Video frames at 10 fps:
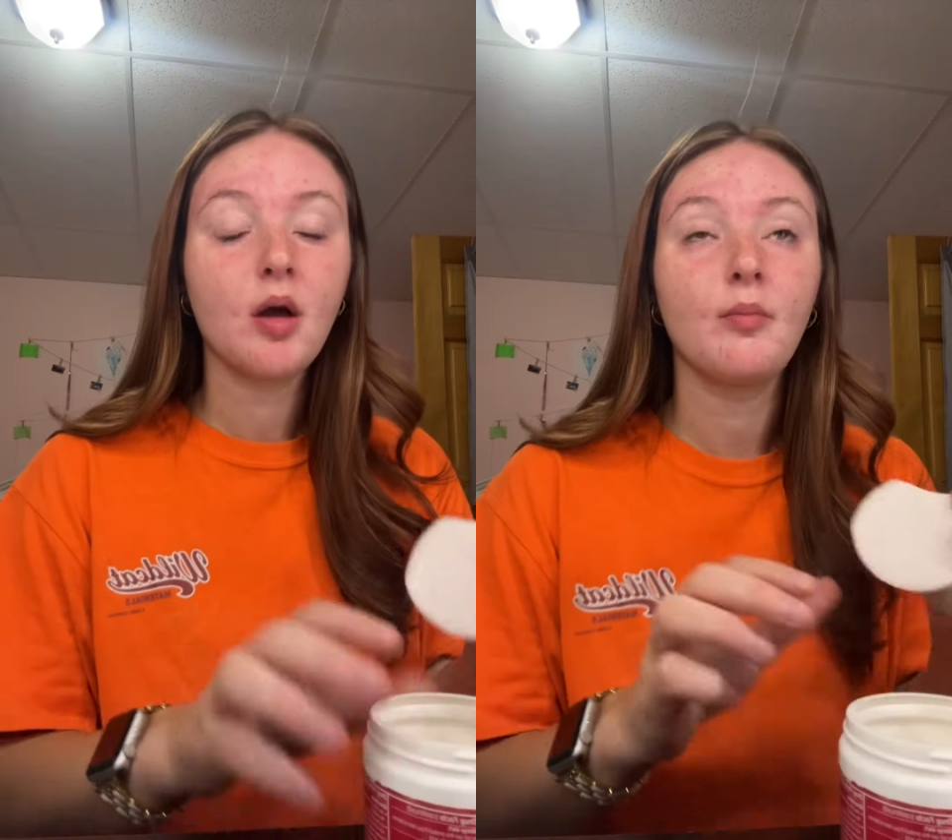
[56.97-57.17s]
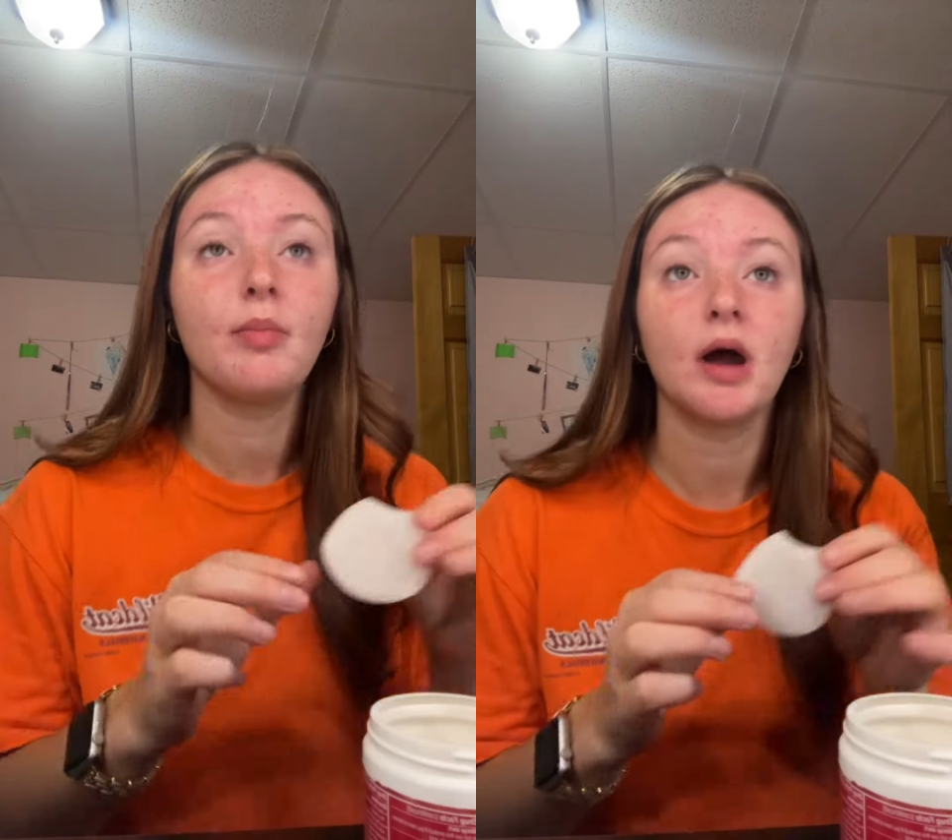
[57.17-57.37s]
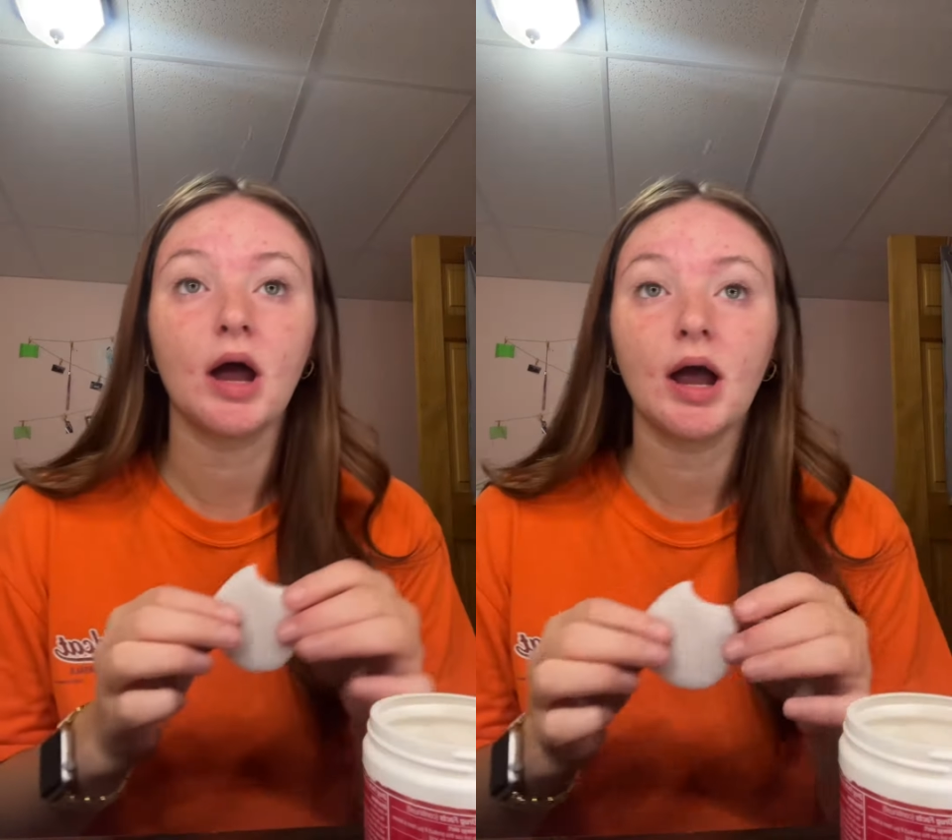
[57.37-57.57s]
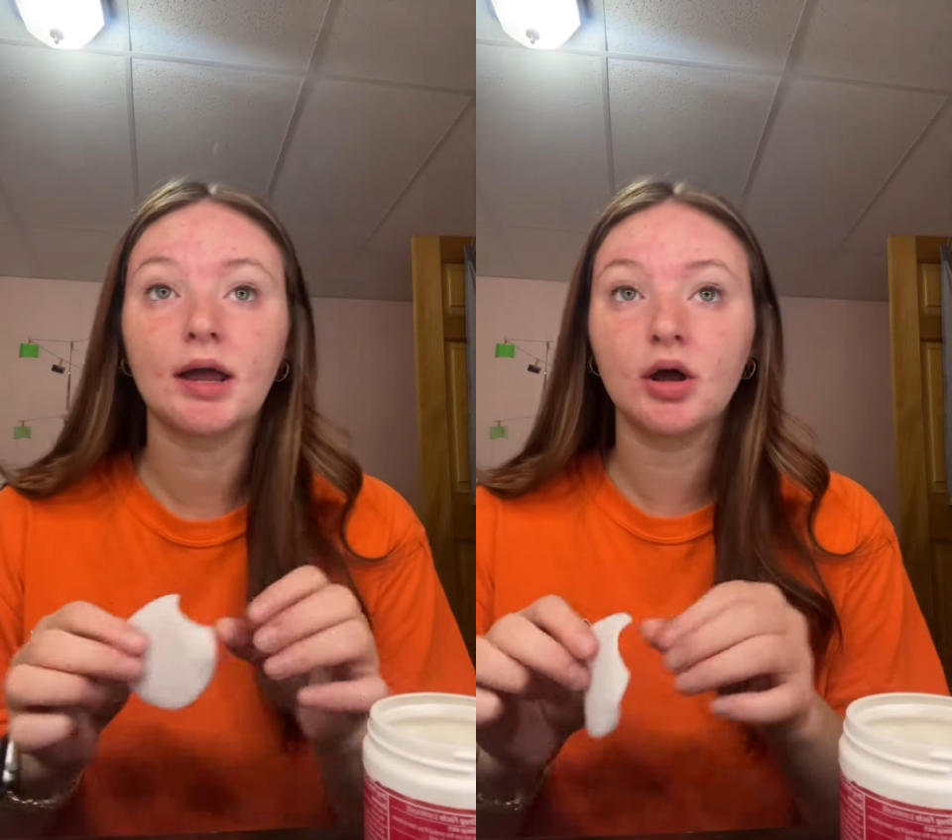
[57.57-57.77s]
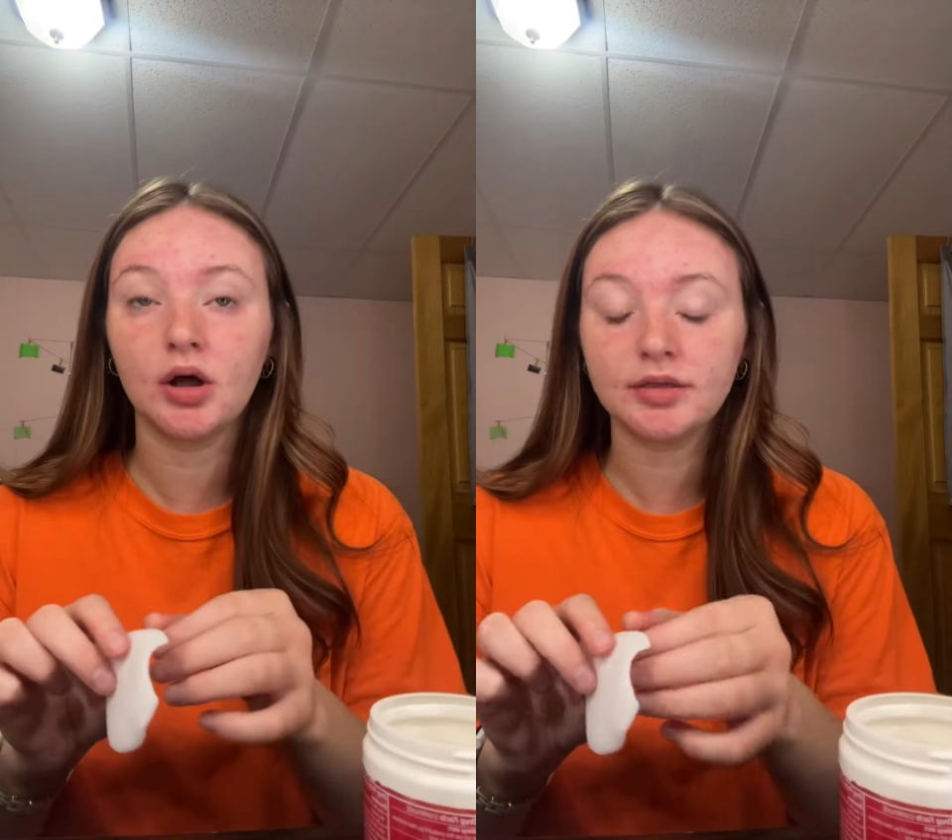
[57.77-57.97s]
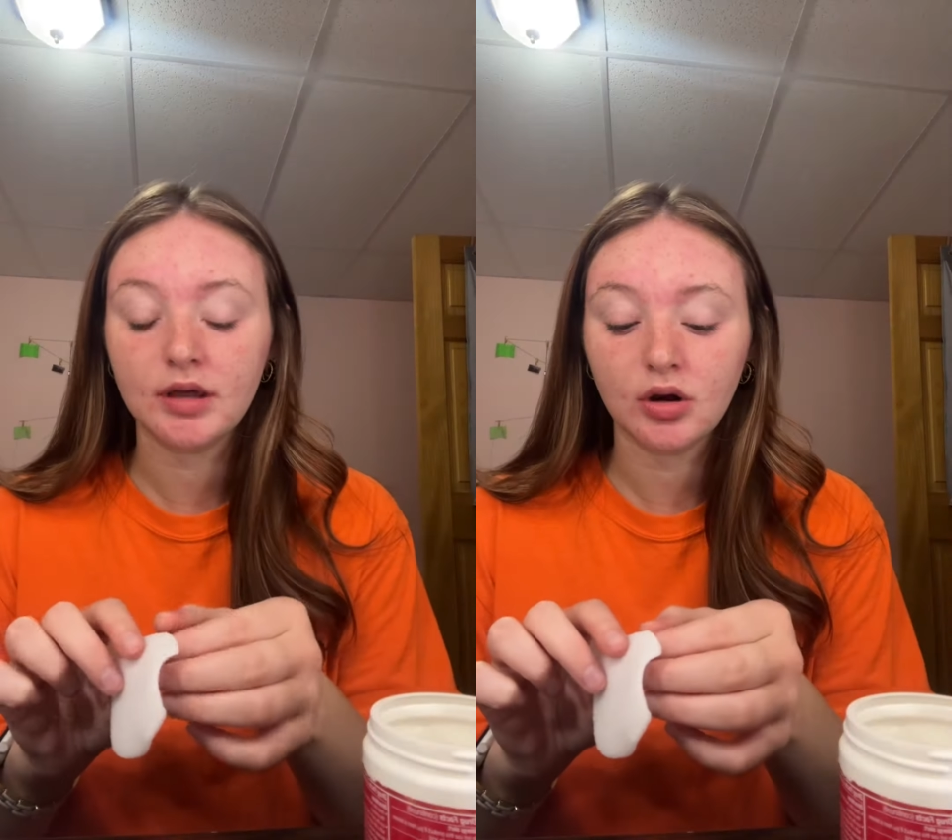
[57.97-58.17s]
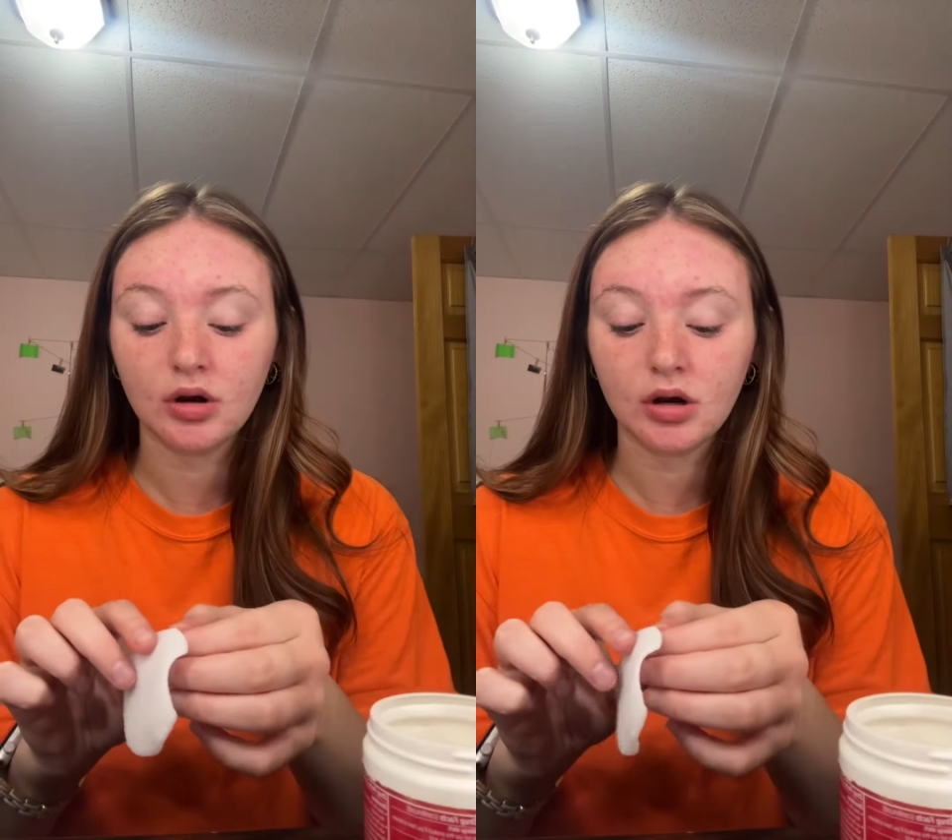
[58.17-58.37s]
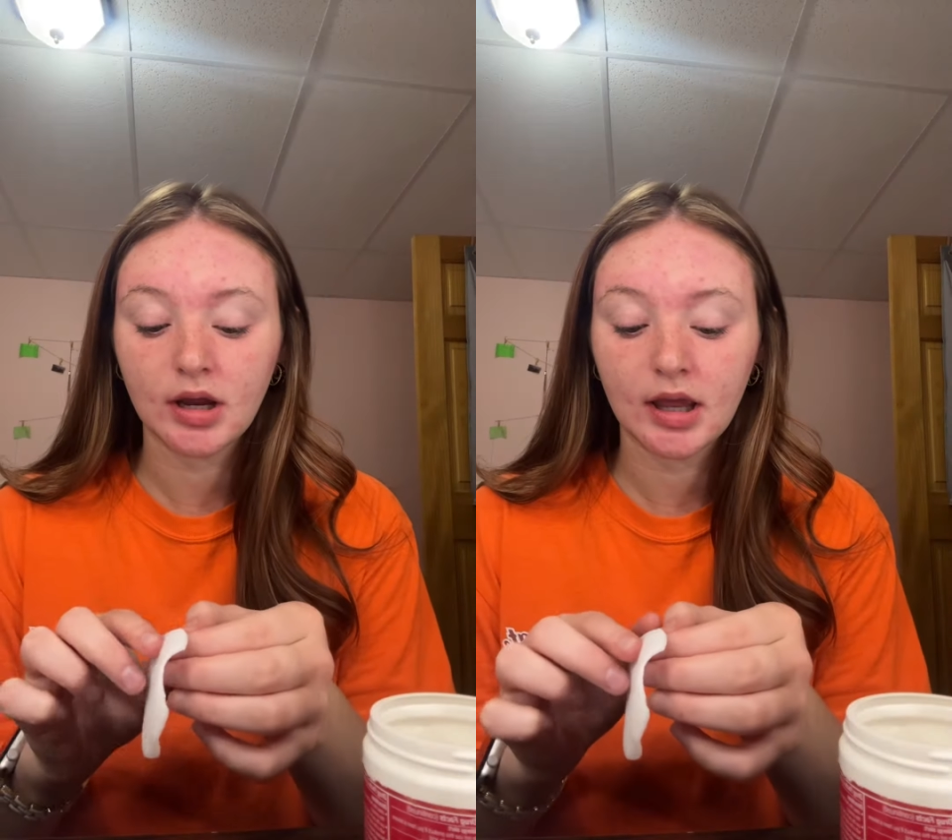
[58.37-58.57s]
But I got
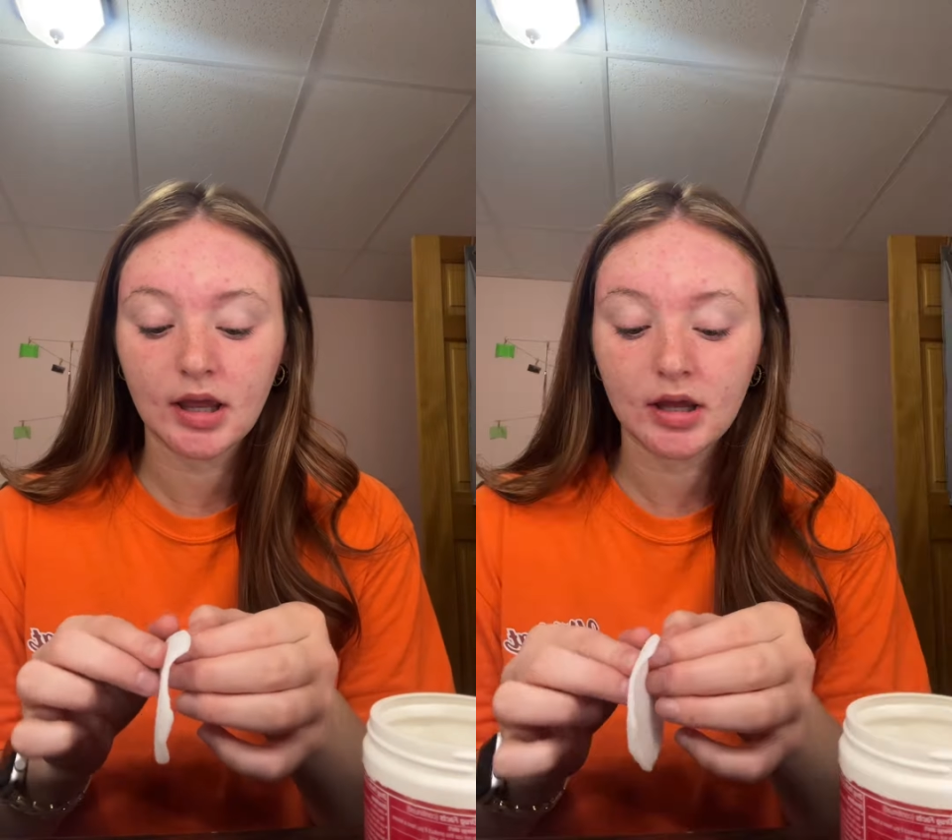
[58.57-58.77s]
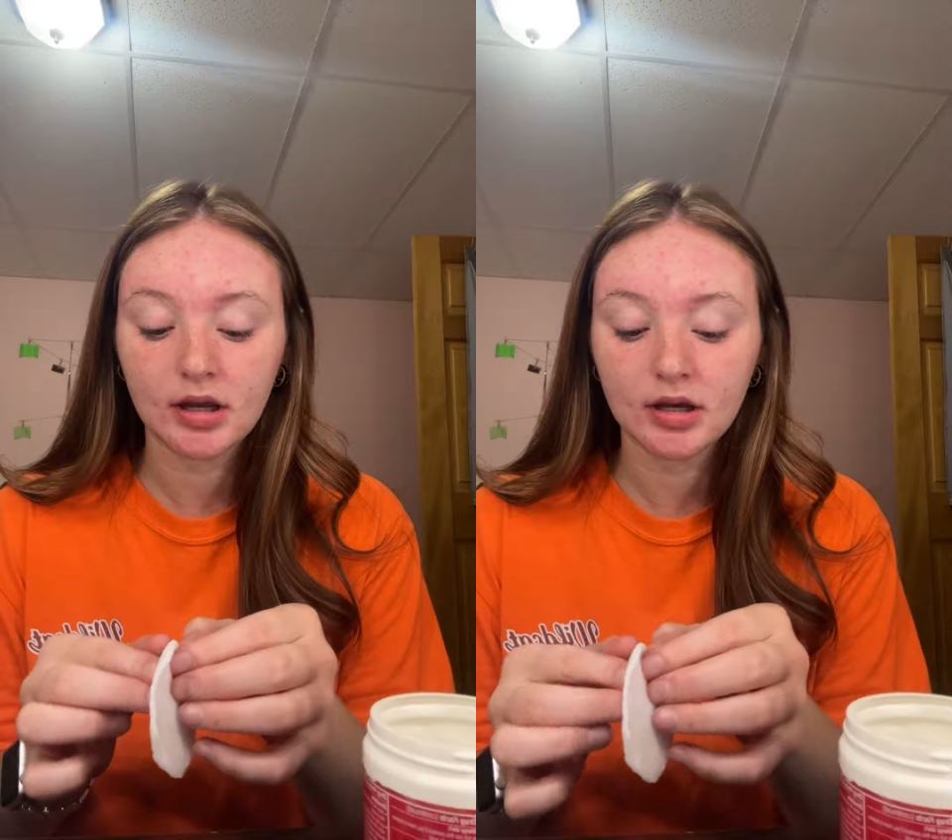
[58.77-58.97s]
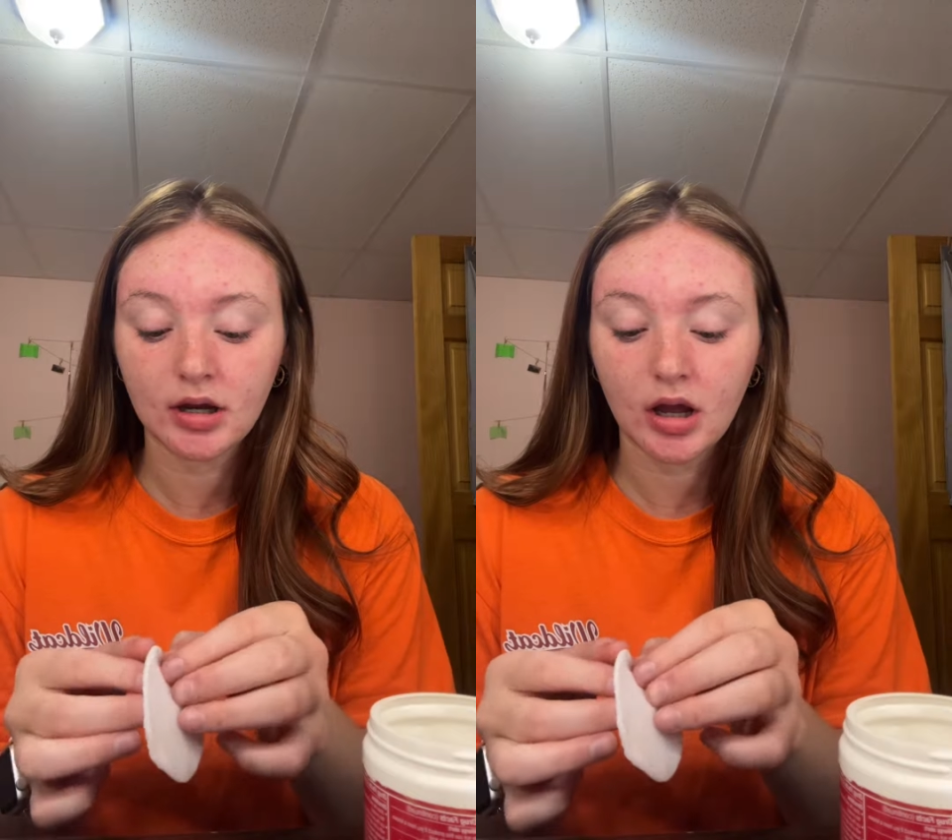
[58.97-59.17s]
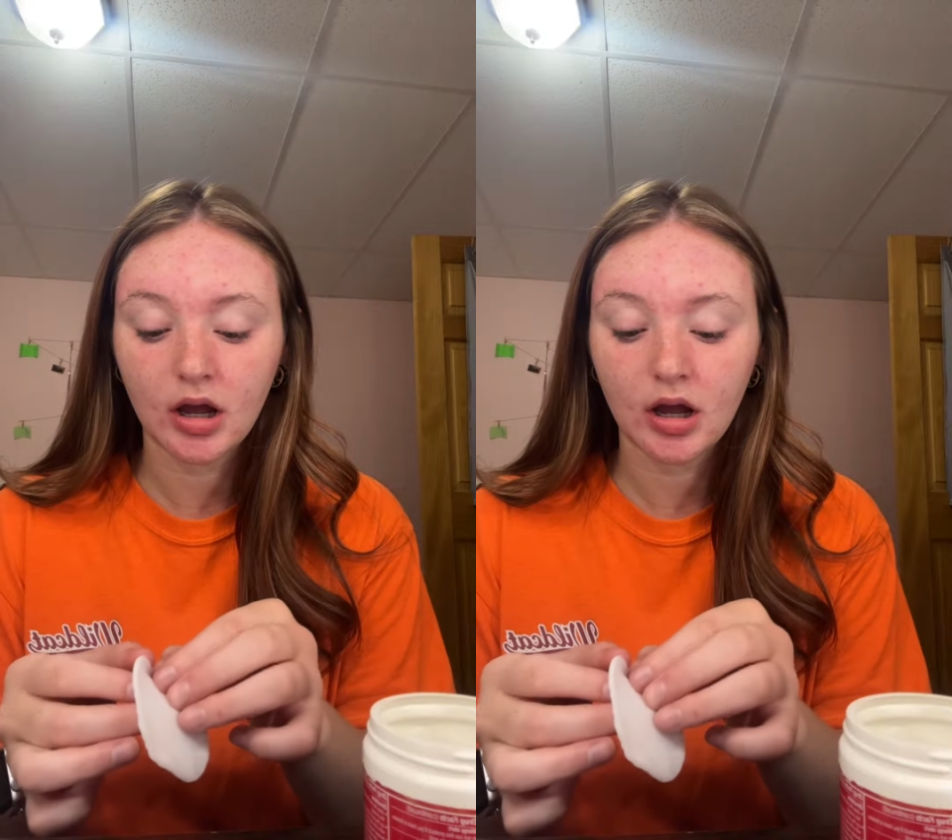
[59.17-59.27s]
there and